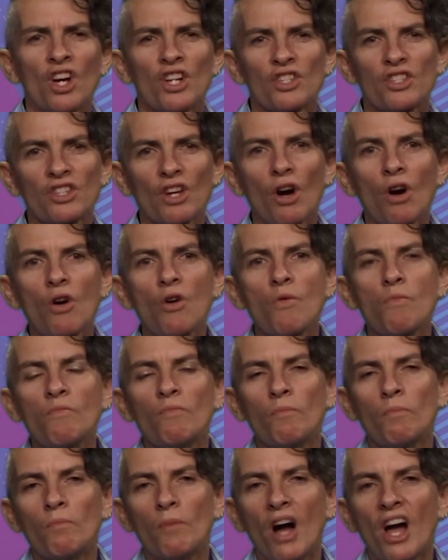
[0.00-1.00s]
So
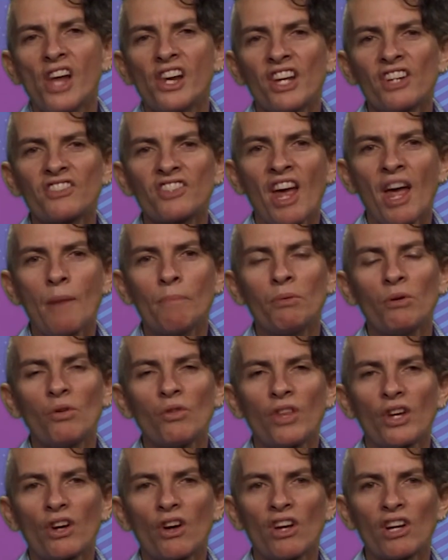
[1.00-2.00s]
an
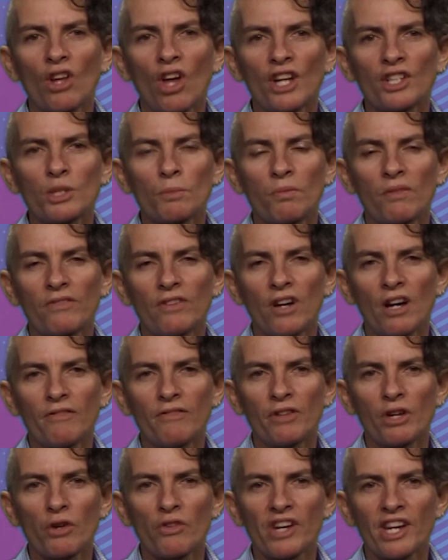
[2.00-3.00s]
example that I'd like to
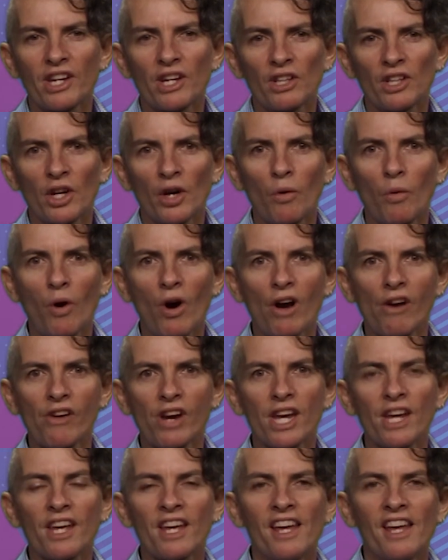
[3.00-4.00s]
provide for critical
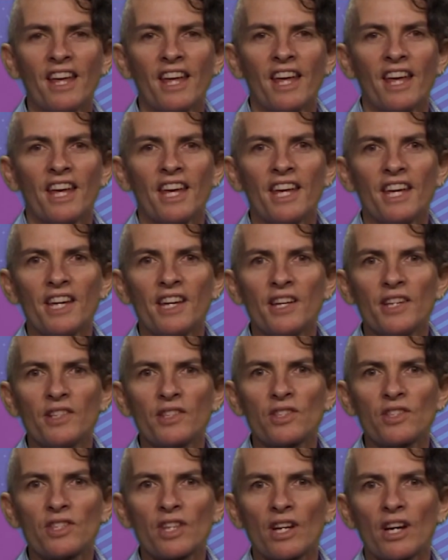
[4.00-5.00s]
inquiry
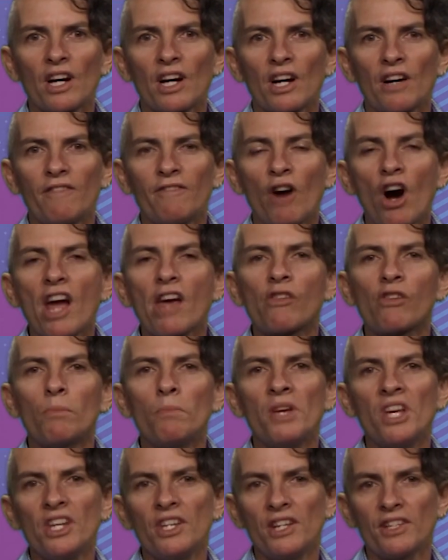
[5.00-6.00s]
is via a
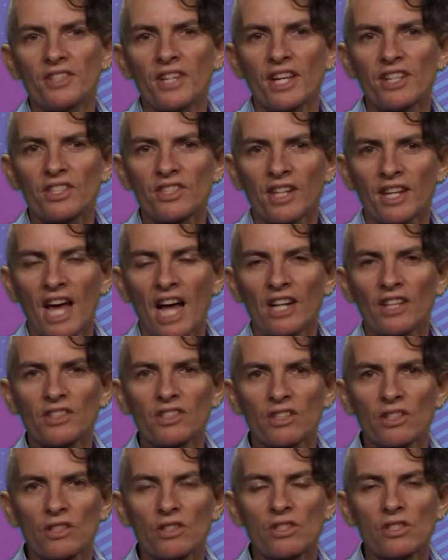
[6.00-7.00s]
media text
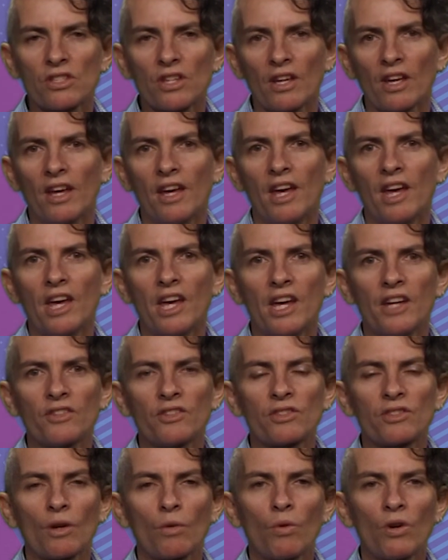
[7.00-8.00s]
analysis.
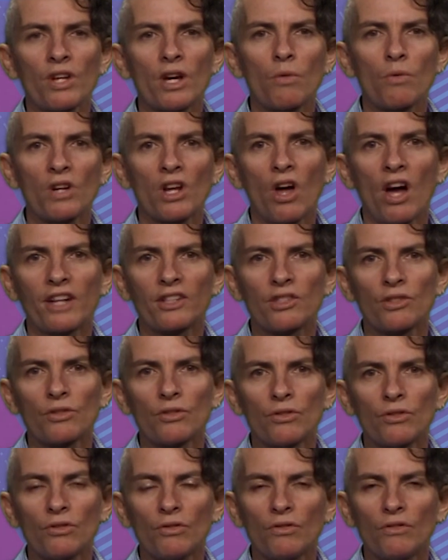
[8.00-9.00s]
And so what I would like
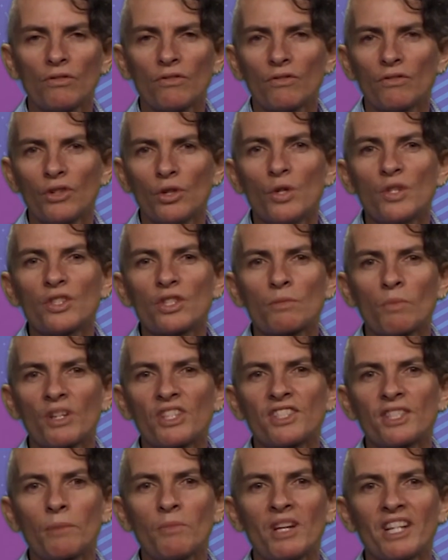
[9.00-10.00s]
to use as my
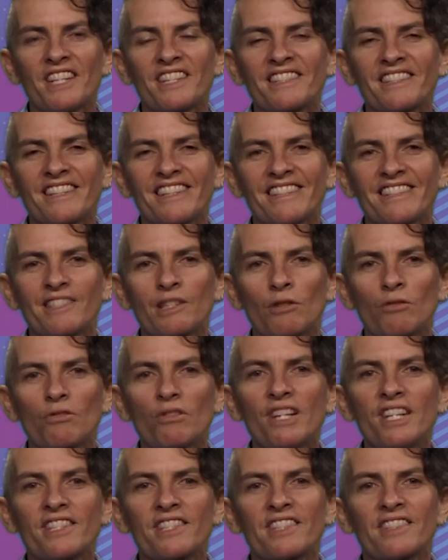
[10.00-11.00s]
stimulus is the
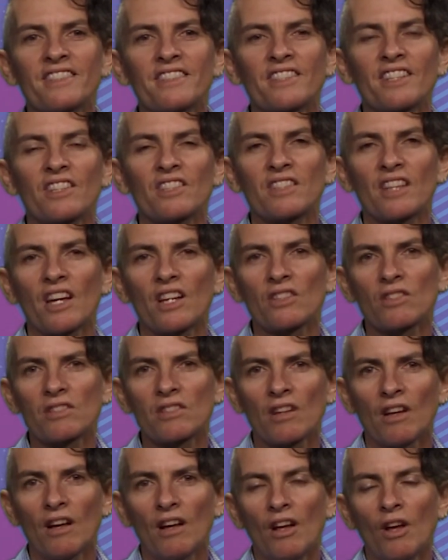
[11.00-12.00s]
recent
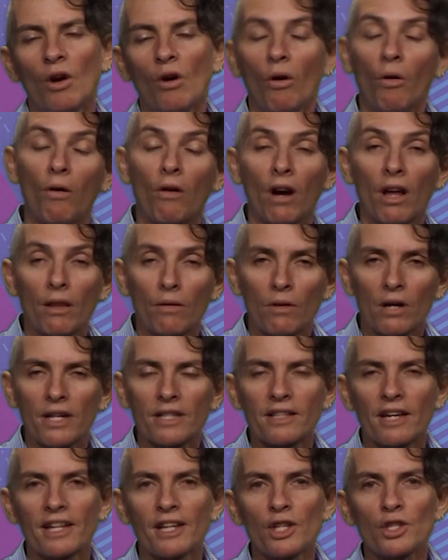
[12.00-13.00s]
success, or
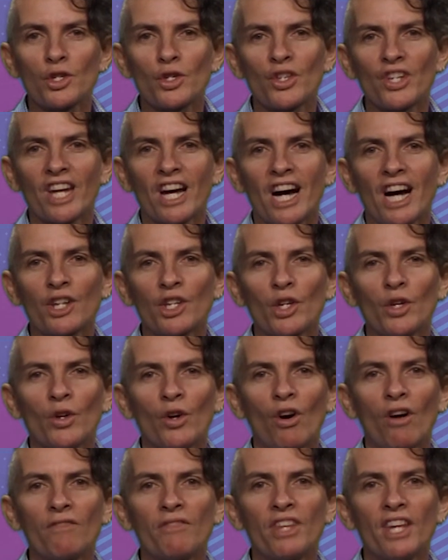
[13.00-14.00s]
otherwise I guess you could argue,
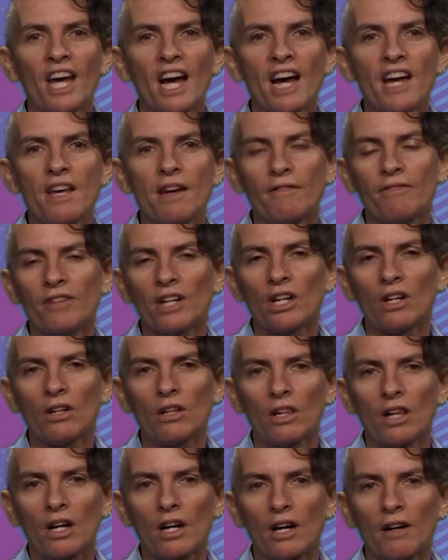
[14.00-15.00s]
of the
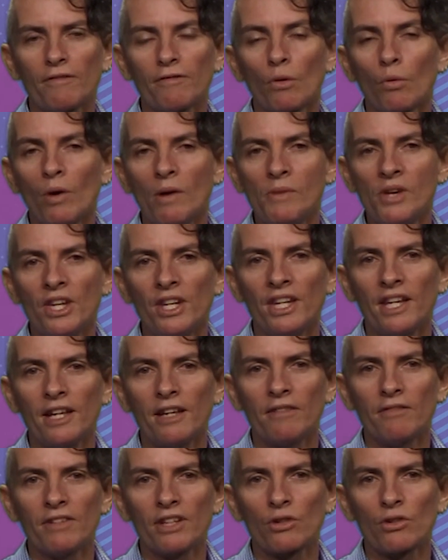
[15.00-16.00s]
AFL for women
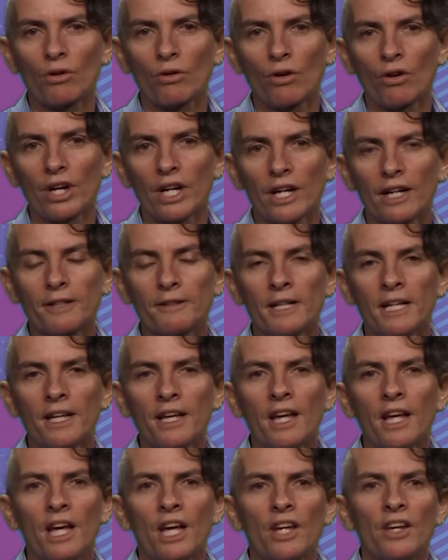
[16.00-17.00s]
in Victoria.
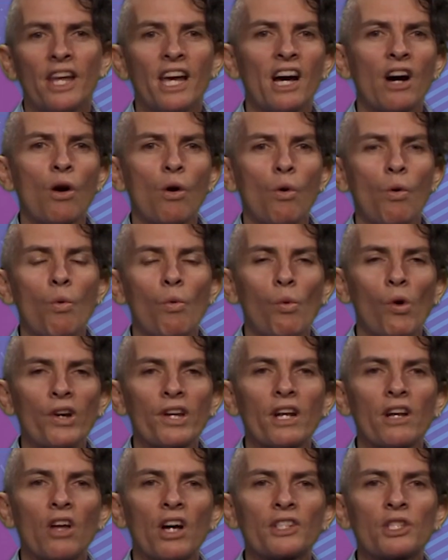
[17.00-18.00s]
Now,
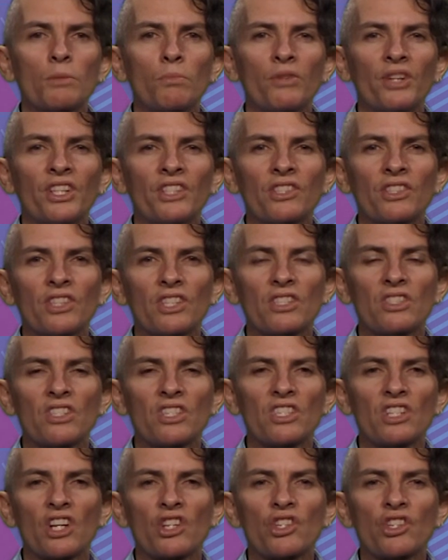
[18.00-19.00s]
what I'd like to bring to this
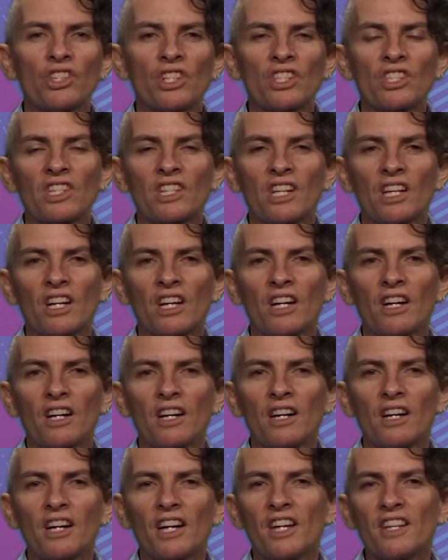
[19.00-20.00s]
discussion
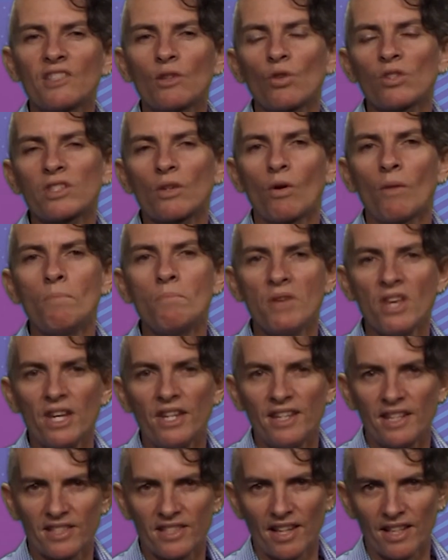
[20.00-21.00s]
is also a
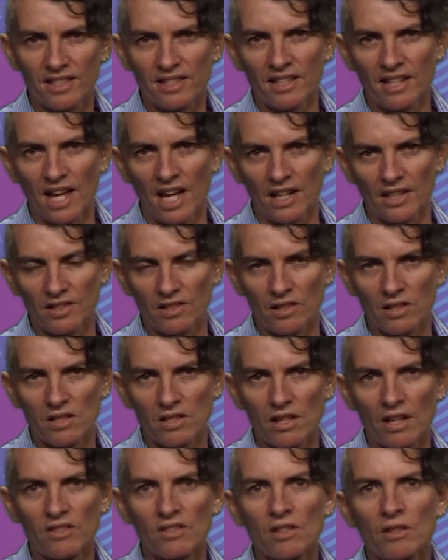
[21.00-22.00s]
media text
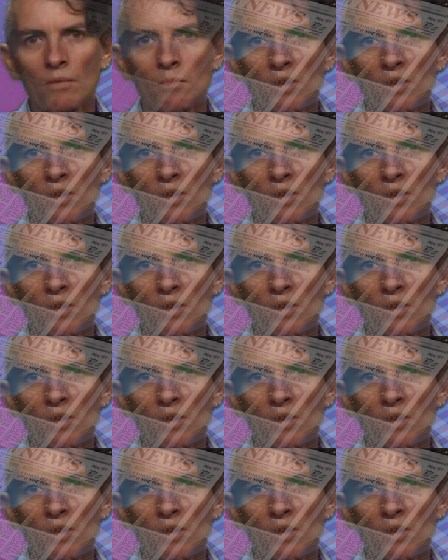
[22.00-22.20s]
analysis. And so the